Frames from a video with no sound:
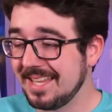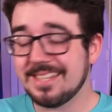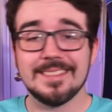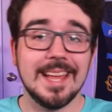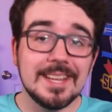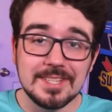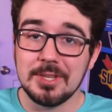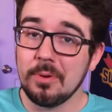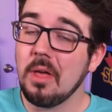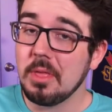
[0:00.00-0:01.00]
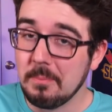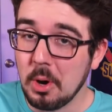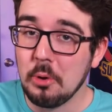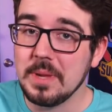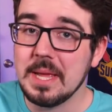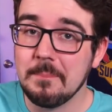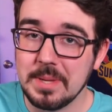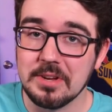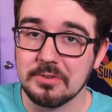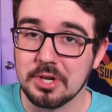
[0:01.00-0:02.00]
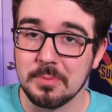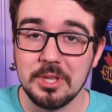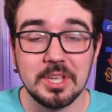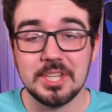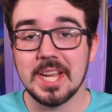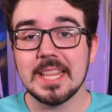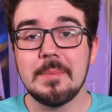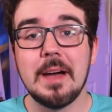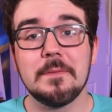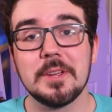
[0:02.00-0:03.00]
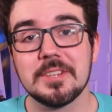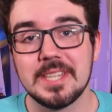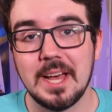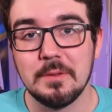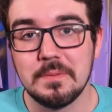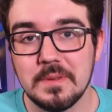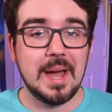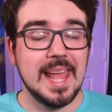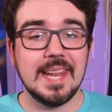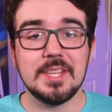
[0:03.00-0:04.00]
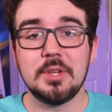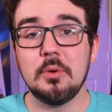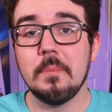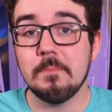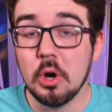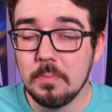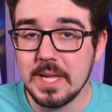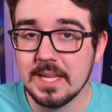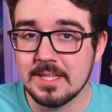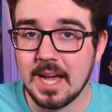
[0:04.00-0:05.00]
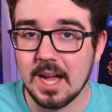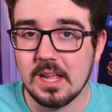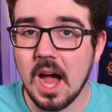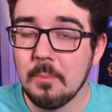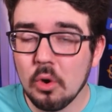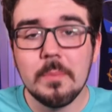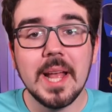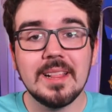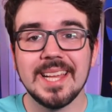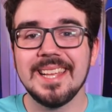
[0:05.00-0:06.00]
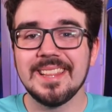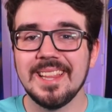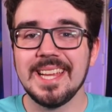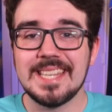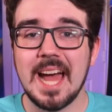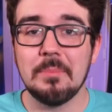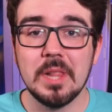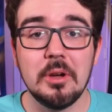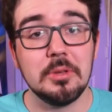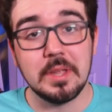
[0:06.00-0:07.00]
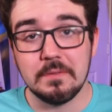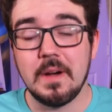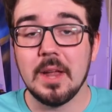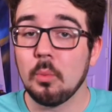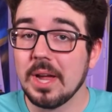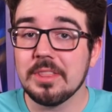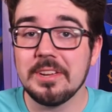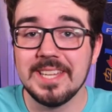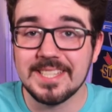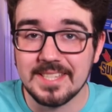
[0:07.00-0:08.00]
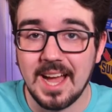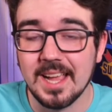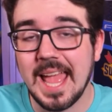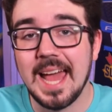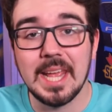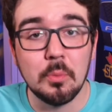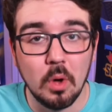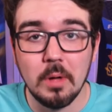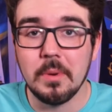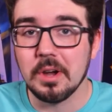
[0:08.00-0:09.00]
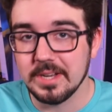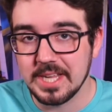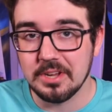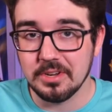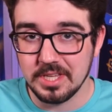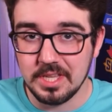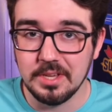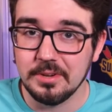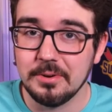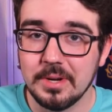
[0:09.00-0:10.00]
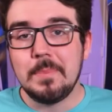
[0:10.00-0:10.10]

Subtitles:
That's thanks to the Moby Beard Trimmer. You can check them out for yourself by heading to Moby.com or by clicking the link down below. You can find where they're in stock at a Walmart near you.